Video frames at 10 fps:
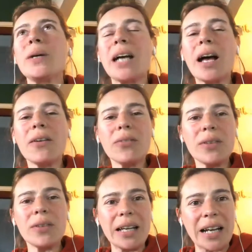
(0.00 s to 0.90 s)
We
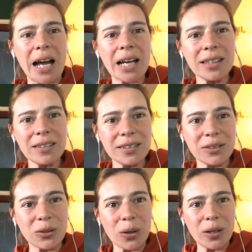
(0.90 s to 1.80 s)
have a night
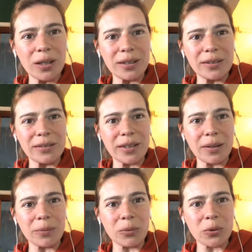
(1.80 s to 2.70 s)
called
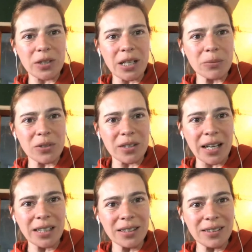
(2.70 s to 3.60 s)
the museum's
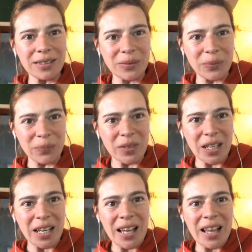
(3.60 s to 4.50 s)
night. Yeah.